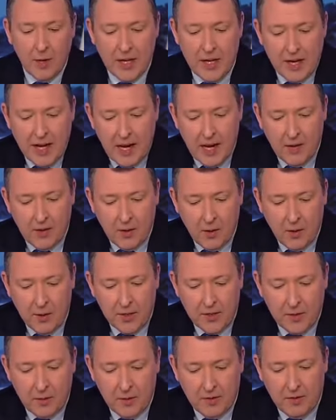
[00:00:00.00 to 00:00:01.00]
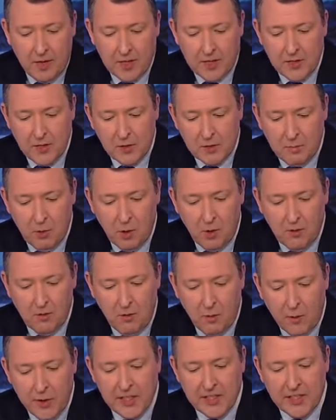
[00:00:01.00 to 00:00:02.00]
Right now, according to our Fox News poll,
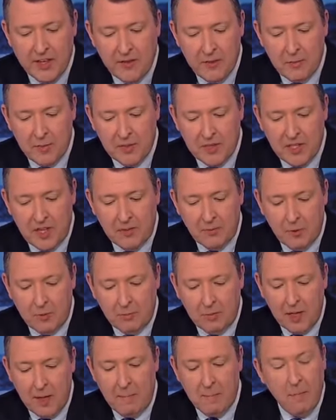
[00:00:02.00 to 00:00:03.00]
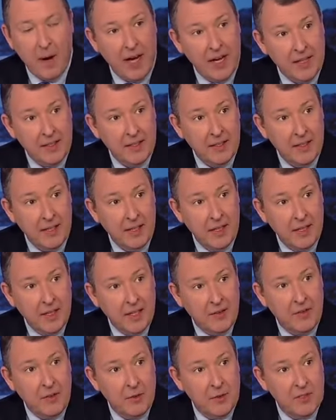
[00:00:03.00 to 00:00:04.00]
47% would blame Biden.
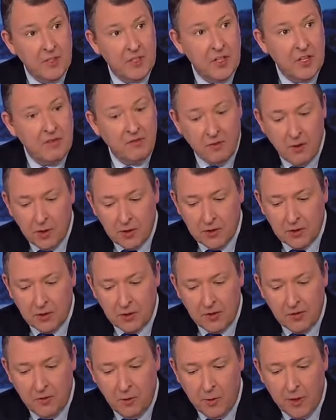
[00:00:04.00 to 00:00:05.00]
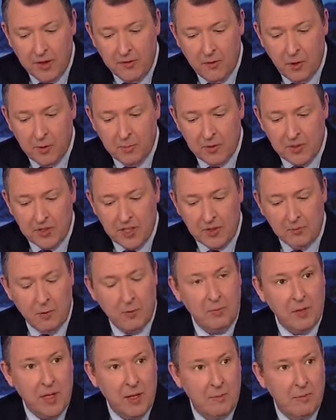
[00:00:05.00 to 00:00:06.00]
If there was a default, only 44%
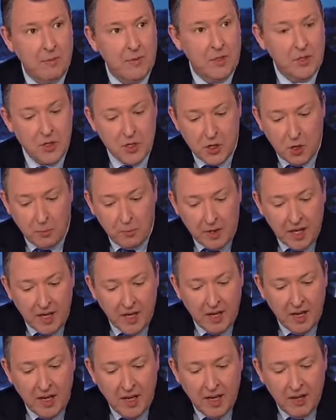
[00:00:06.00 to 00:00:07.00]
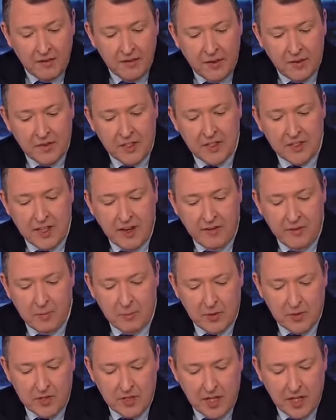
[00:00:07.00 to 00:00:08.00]
would blame the GOP.
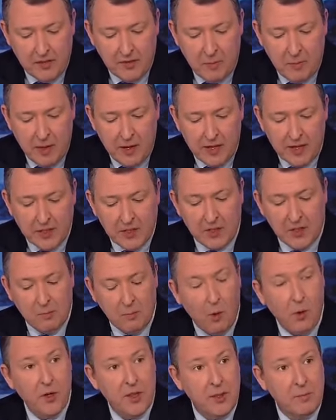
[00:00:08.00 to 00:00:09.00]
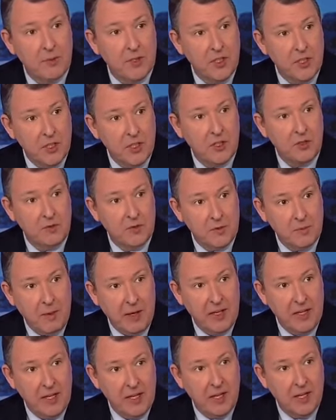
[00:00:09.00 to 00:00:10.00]
57% of Americans support the position of
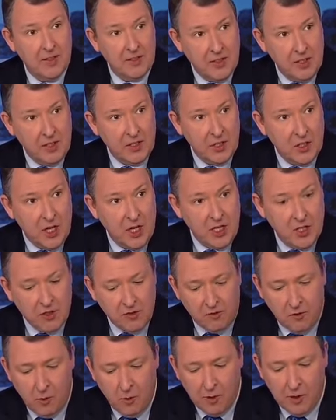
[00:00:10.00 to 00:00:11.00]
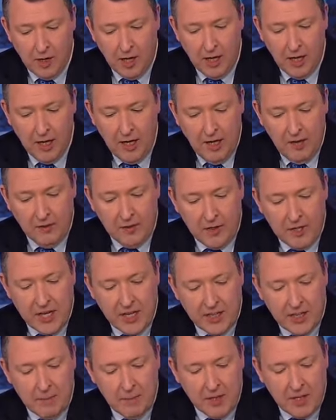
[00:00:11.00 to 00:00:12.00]
spending cuts in exchange for a
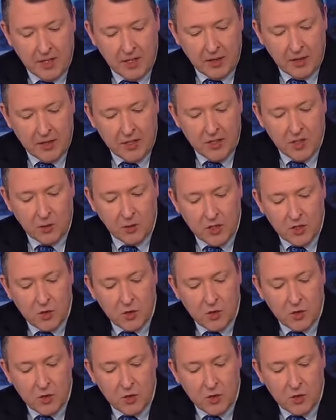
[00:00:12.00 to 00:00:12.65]
debt limit increase.